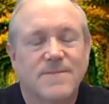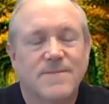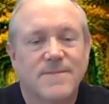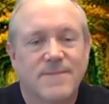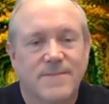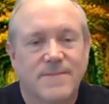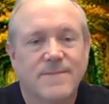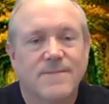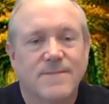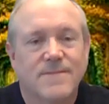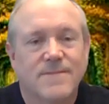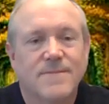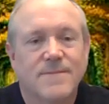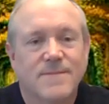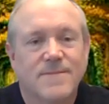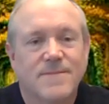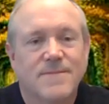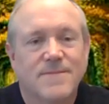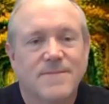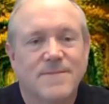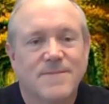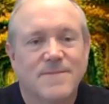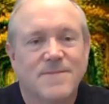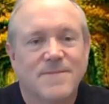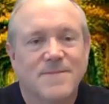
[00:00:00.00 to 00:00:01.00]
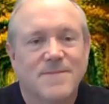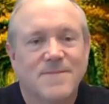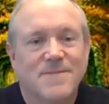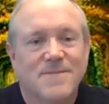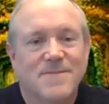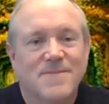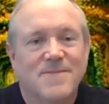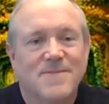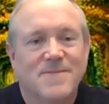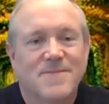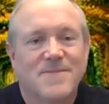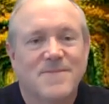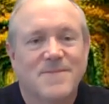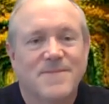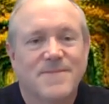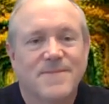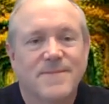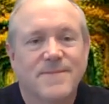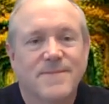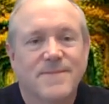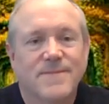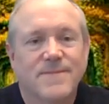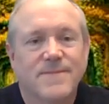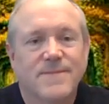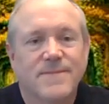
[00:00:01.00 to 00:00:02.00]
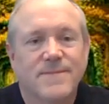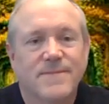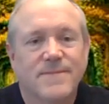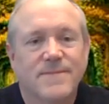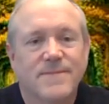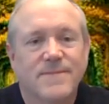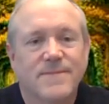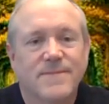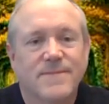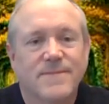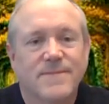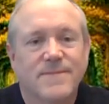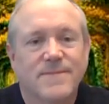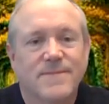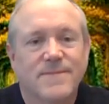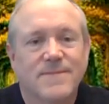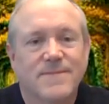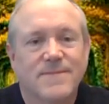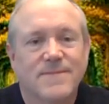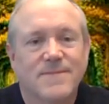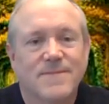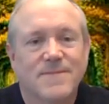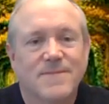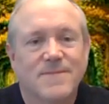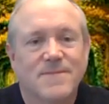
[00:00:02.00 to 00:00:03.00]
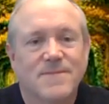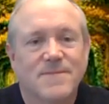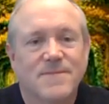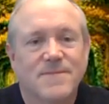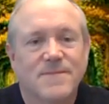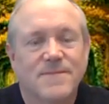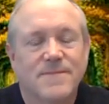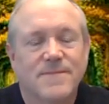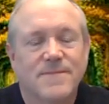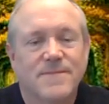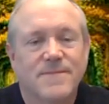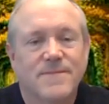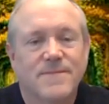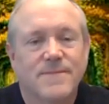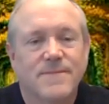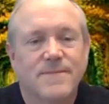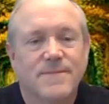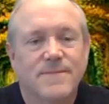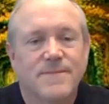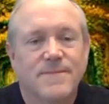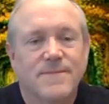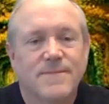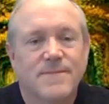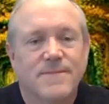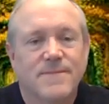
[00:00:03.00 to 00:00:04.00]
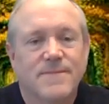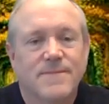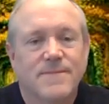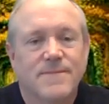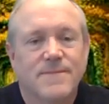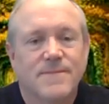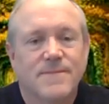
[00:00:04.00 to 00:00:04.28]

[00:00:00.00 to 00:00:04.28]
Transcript: The person shown says nothing.